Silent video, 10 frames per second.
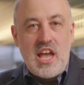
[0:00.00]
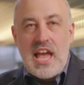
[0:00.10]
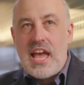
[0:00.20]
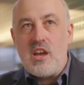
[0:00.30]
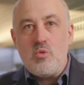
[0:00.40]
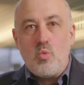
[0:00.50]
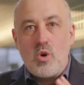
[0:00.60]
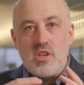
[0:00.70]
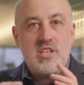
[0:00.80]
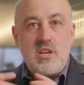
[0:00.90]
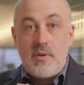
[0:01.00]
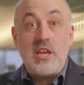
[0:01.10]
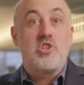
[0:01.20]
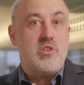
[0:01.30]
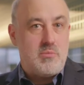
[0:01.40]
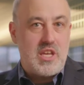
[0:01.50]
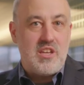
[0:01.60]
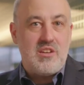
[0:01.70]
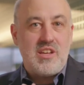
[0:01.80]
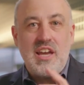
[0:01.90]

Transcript: And what does innovation mean?